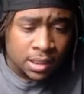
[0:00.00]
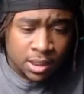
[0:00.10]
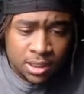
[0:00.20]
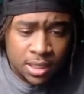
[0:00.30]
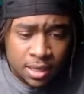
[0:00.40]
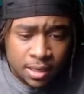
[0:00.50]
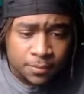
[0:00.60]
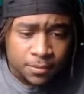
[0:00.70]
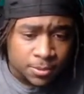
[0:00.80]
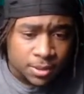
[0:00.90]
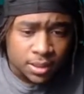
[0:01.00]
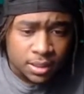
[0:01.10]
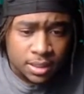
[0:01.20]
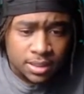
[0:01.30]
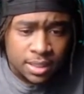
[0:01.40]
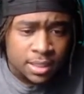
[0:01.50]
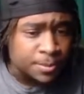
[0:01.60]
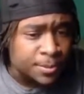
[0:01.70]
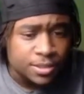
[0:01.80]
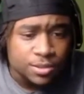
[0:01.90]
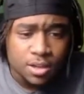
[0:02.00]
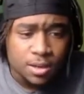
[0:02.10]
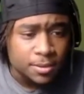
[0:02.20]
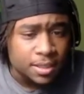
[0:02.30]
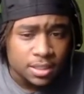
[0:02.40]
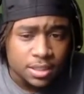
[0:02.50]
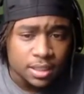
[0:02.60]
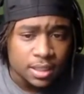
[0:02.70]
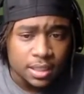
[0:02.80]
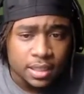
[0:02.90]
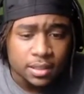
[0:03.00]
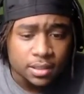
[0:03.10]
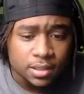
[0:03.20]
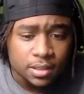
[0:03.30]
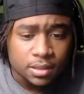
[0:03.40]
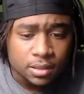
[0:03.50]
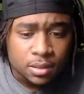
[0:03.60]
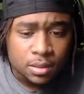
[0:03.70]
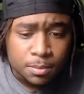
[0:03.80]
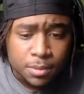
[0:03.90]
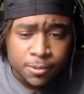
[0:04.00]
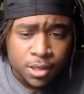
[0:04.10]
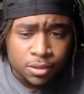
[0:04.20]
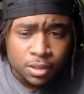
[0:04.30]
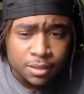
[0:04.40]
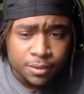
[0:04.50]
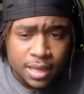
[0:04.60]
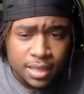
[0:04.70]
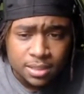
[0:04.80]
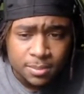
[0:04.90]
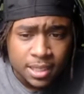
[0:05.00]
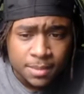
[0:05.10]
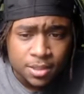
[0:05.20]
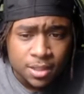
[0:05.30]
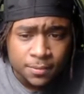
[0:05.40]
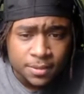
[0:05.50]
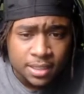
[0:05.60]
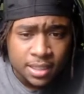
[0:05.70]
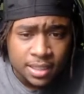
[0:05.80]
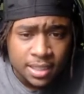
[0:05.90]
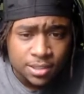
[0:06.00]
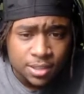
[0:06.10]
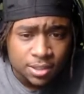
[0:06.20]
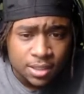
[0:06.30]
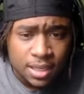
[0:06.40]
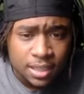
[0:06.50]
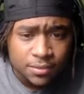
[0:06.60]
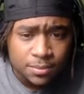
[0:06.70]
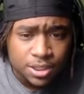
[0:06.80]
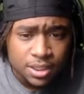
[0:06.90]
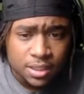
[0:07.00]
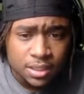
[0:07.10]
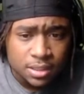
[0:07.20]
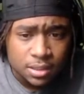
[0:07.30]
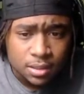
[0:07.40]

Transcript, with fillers: Thursday night football games. It depends who's on playing and shit like that, though. But we don't really react to the Miami Dolphins like that, so I thought I'd give them a chance.